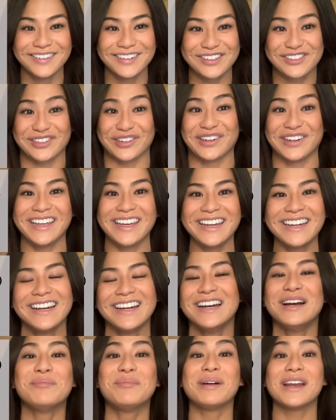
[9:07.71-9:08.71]
journey,
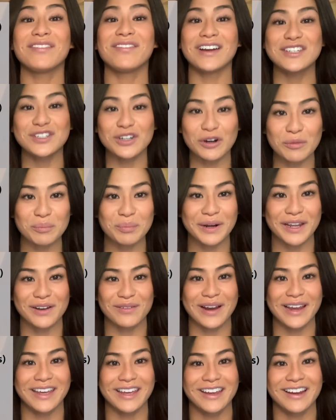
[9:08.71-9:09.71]
but if I don't put it
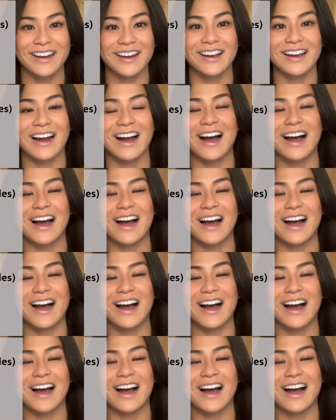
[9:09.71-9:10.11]
right here,